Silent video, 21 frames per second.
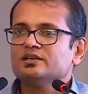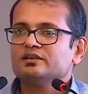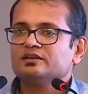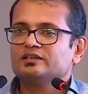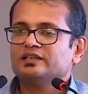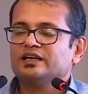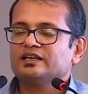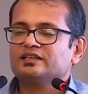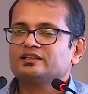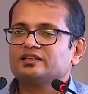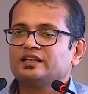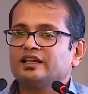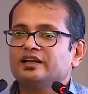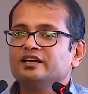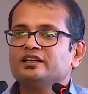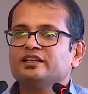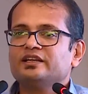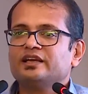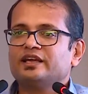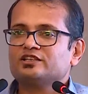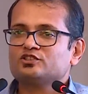That
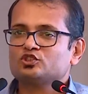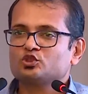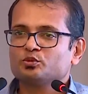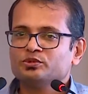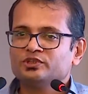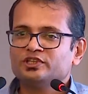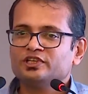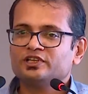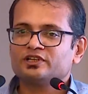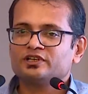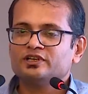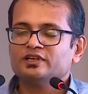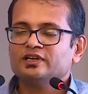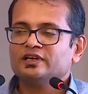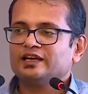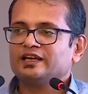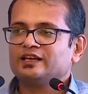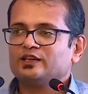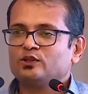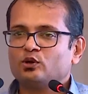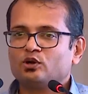clarity has to be there,
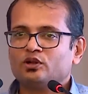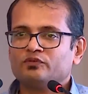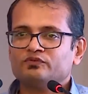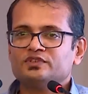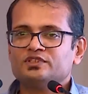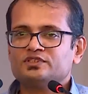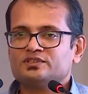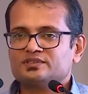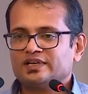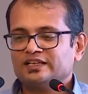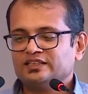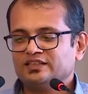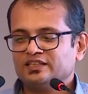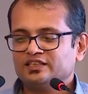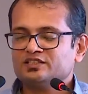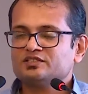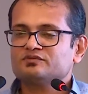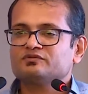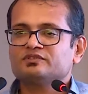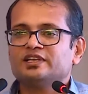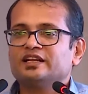and a lot of this, I think,
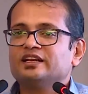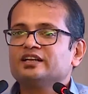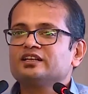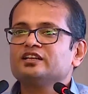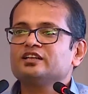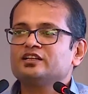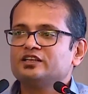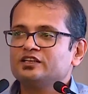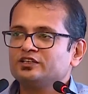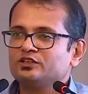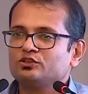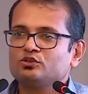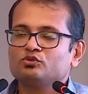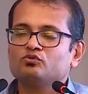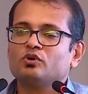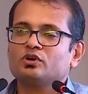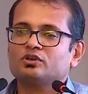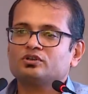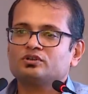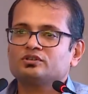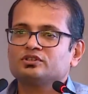is directly related
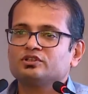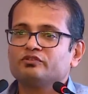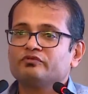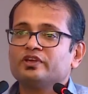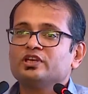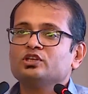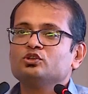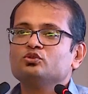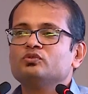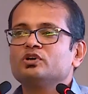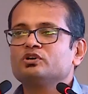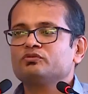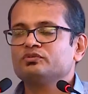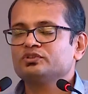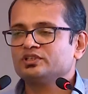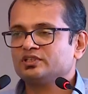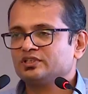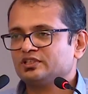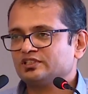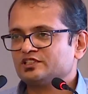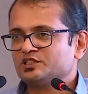to the way you work with
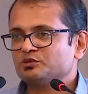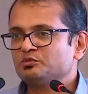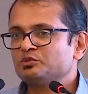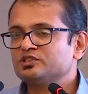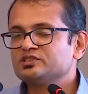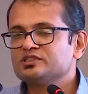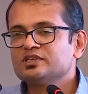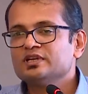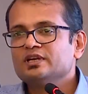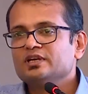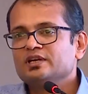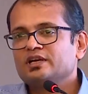your customers.